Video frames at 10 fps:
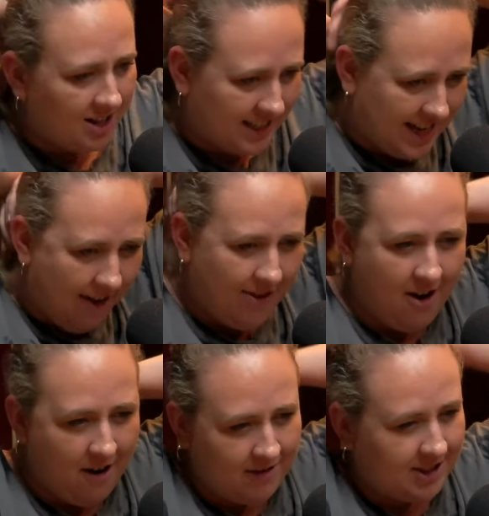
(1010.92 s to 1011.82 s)

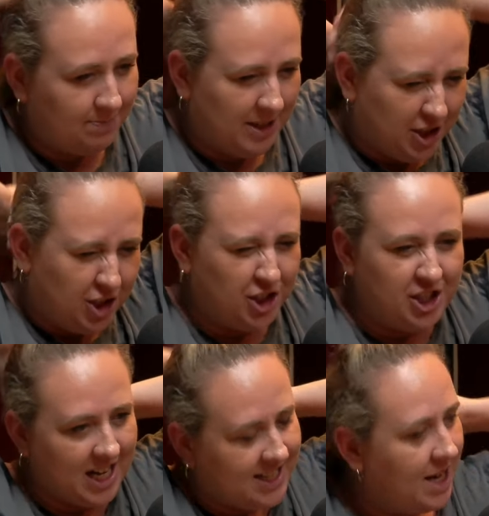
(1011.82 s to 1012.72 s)
together and just be
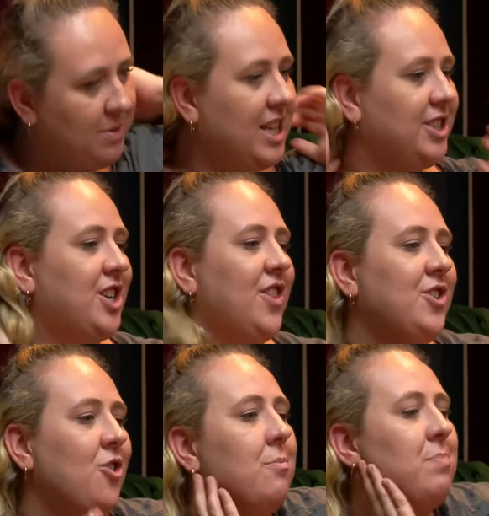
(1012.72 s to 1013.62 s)
shitty with each other,
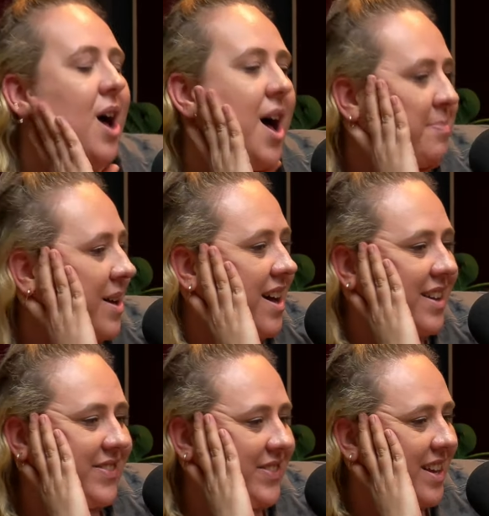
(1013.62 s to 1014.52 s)
not on
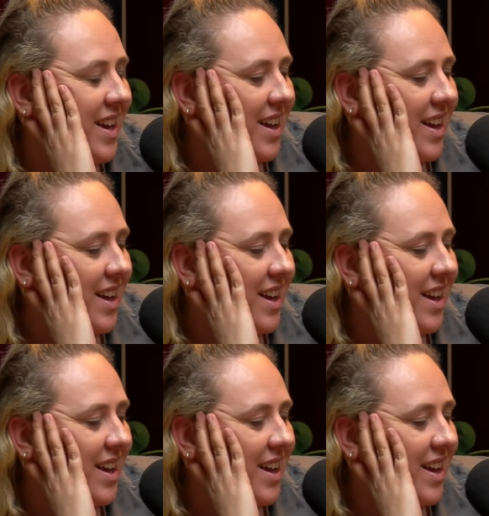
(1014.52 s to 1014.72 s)
purpose. Oh.